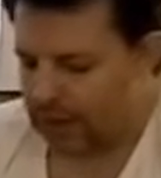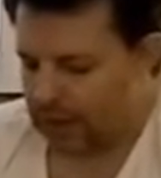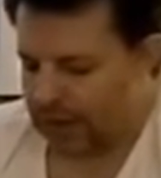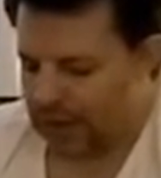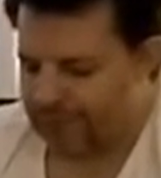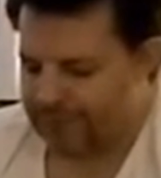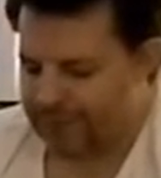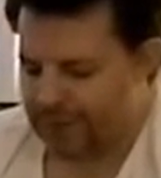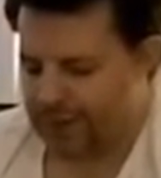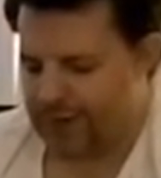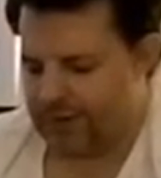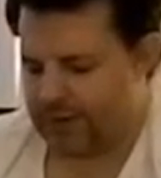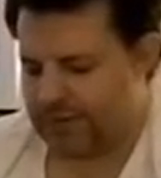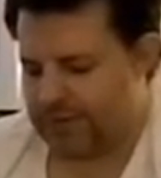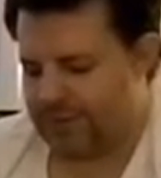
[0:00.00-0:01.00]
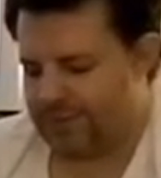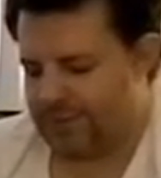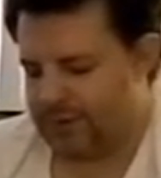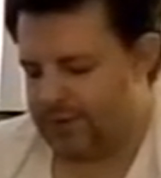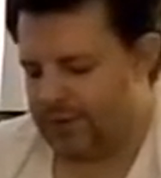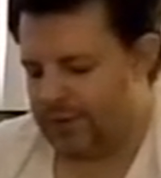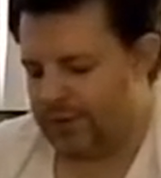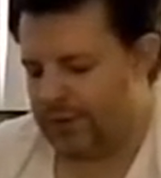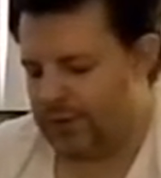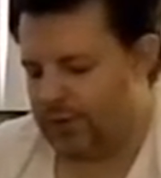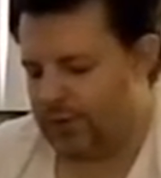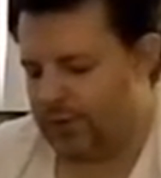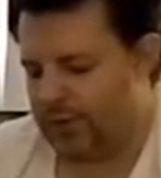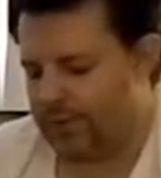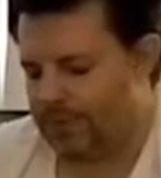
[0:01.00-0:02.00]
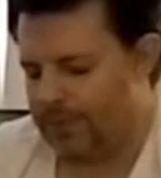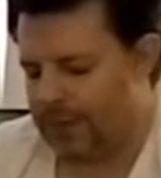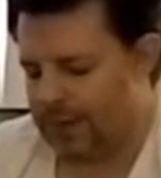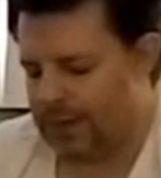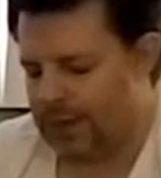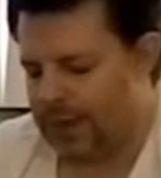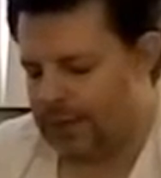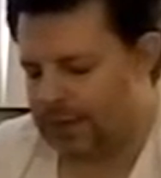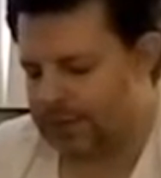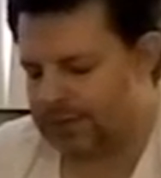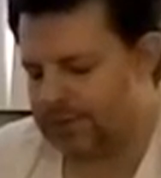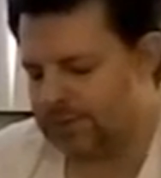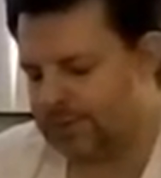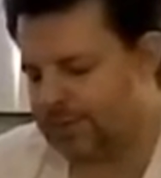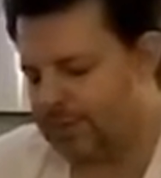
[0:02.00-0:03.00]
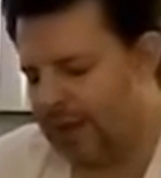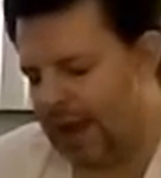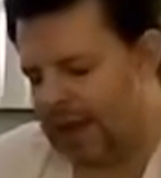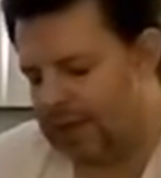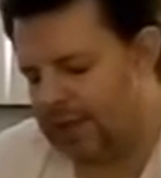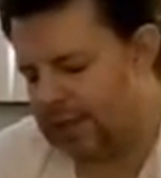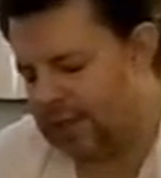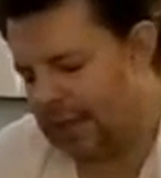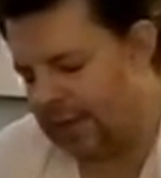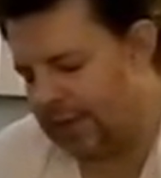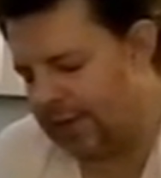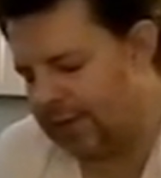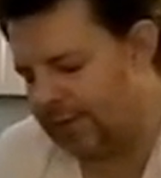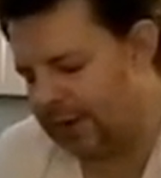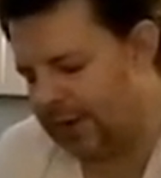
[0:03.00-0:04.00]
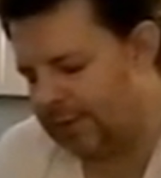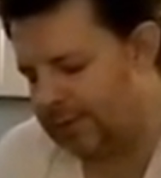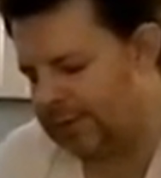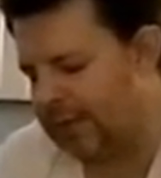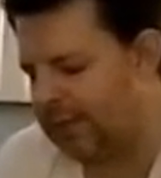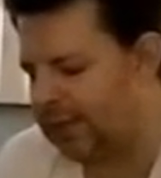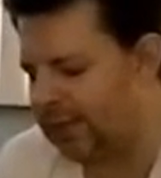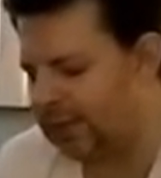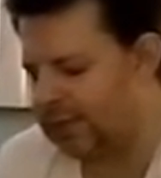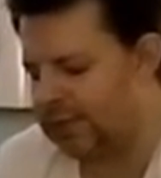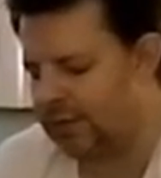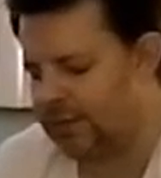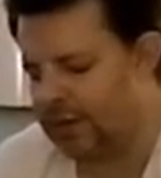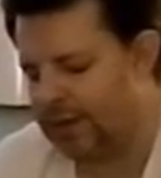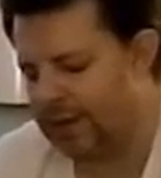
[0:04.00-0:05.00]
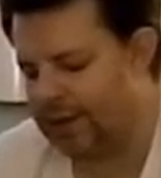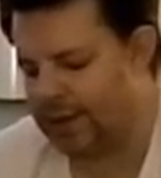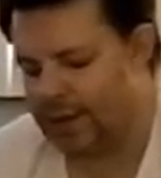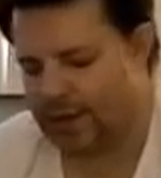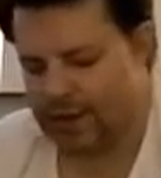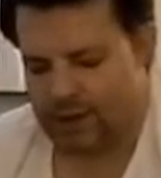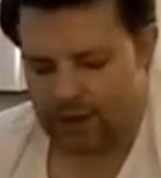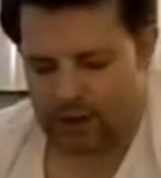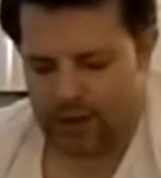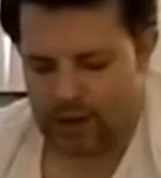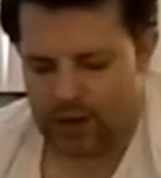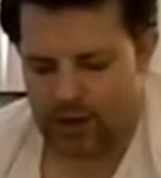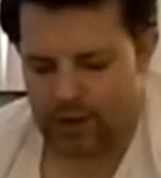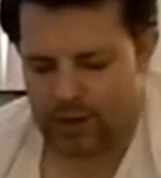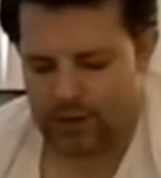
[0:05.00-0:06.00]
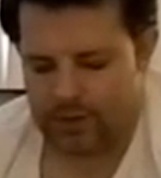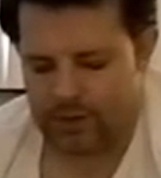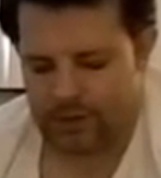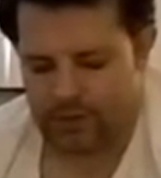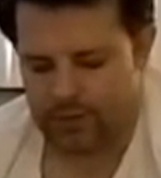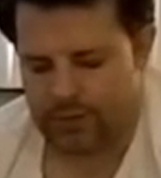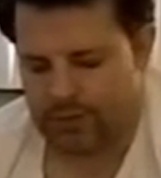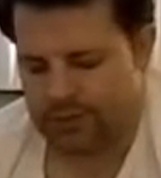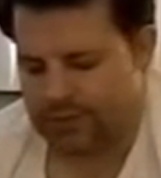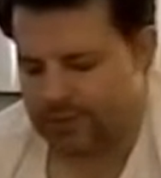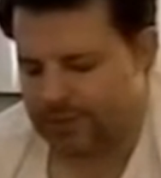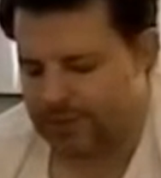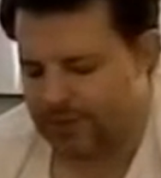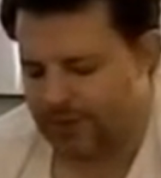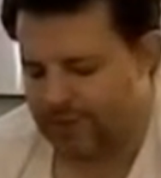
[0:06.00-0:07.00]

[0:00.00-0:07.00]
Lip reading: I figured something really cool. Now, this was back in the day when I was dating somebody who used to be my